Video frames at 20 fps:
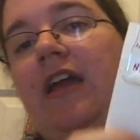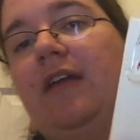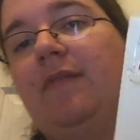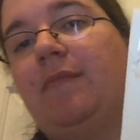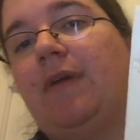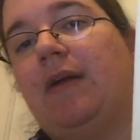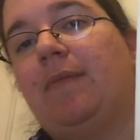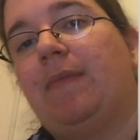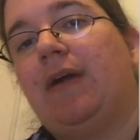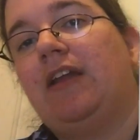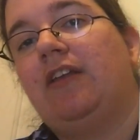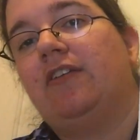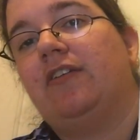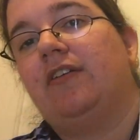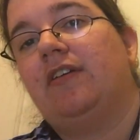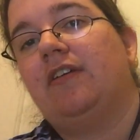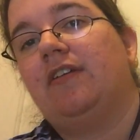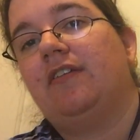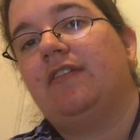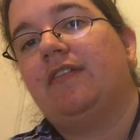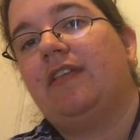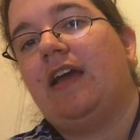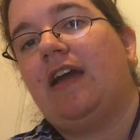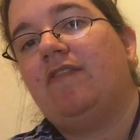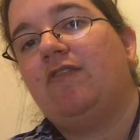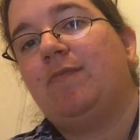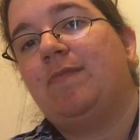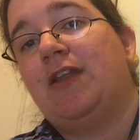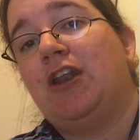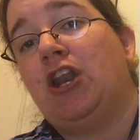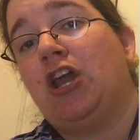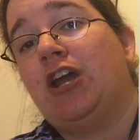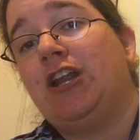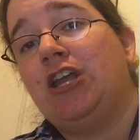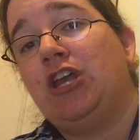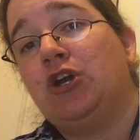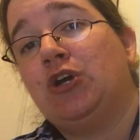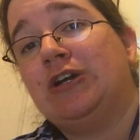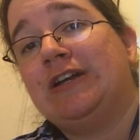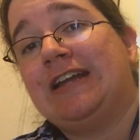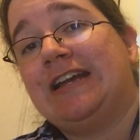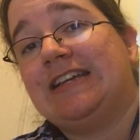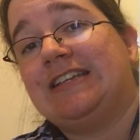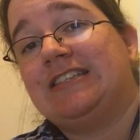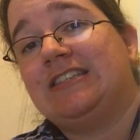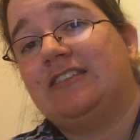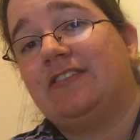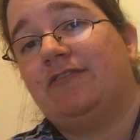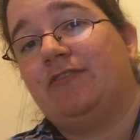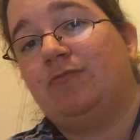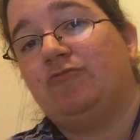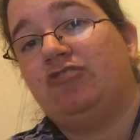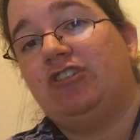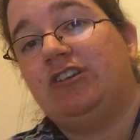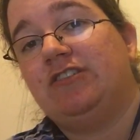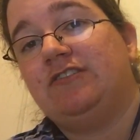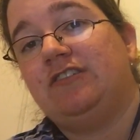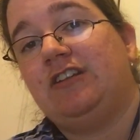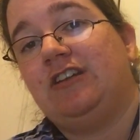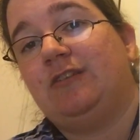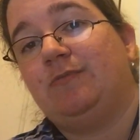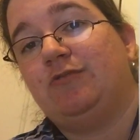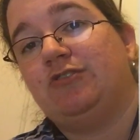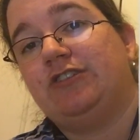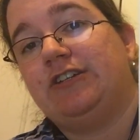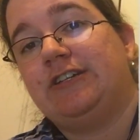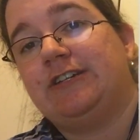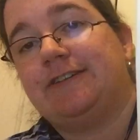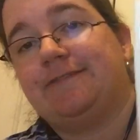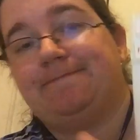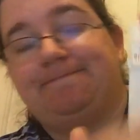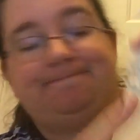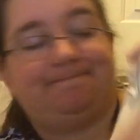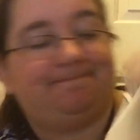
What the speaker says: and my minder is Have You Been Naughty or Nice from Gina's Unique Boutique.